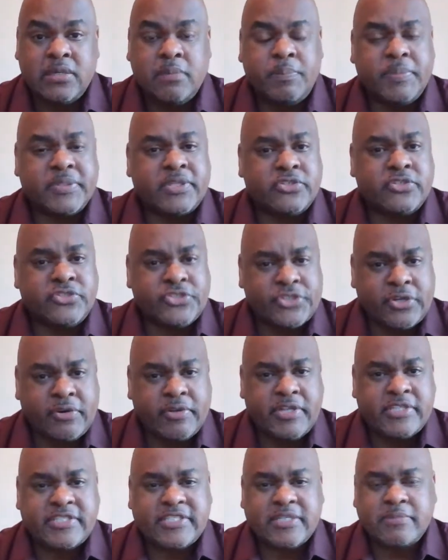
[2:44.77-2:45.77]
but the
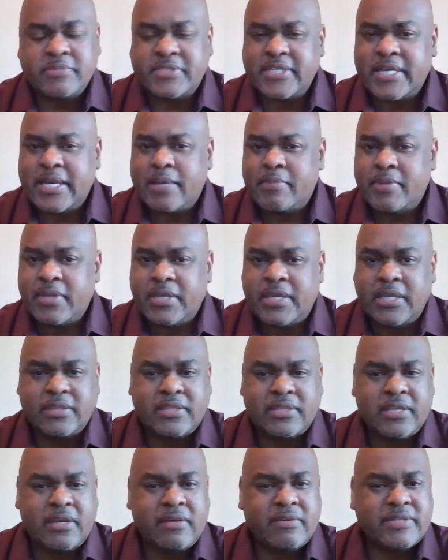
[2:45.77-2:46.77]
journey sometime to
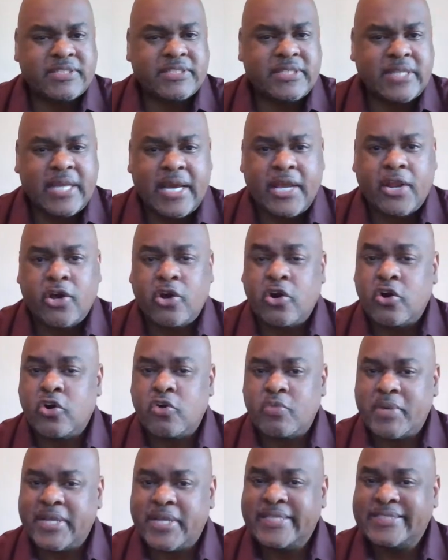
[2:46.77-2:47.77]
get there is not
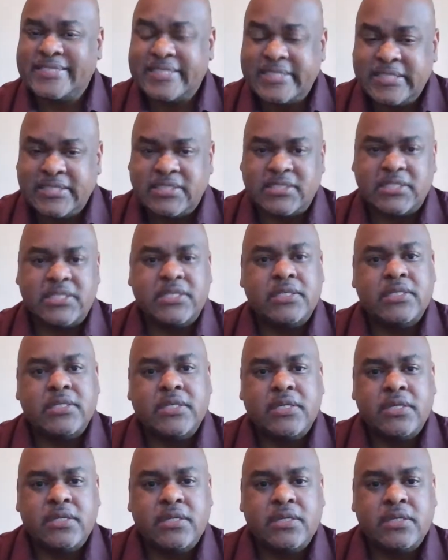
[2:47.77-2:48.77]
always easy.
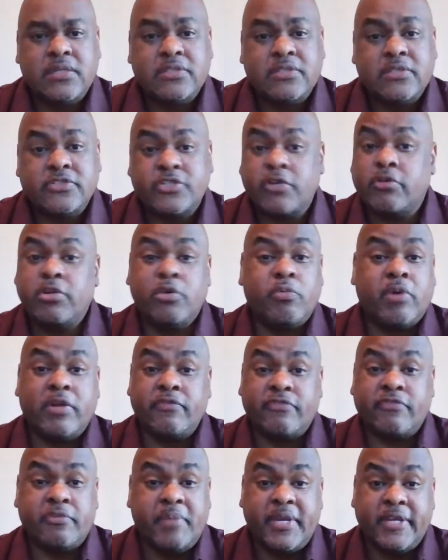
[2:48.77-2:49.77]
Certainly one
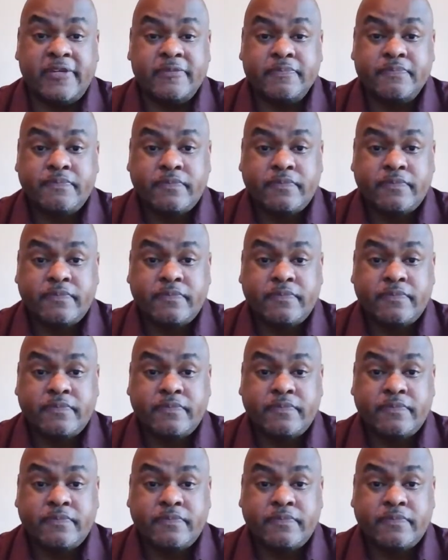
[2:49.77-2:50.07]
for me.